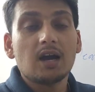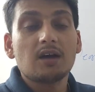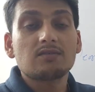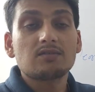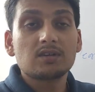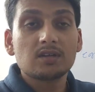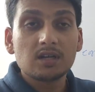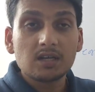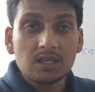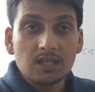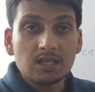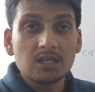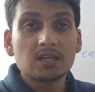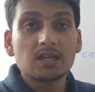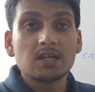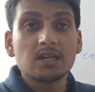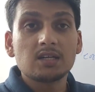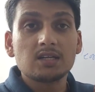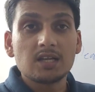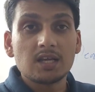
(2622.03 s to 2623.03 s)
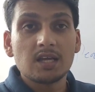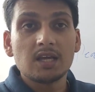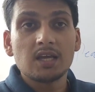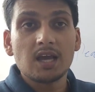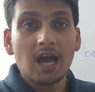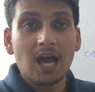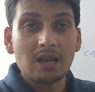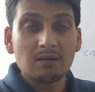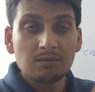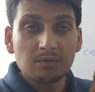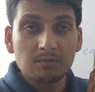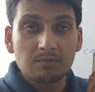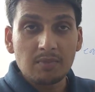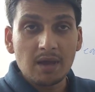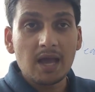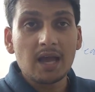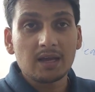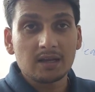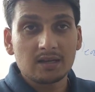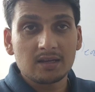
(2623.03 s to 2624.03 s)
after a year and a day, I'll be
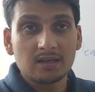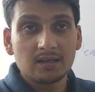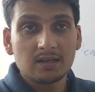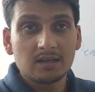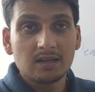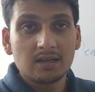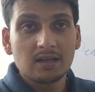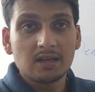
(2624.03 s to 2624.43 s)
back,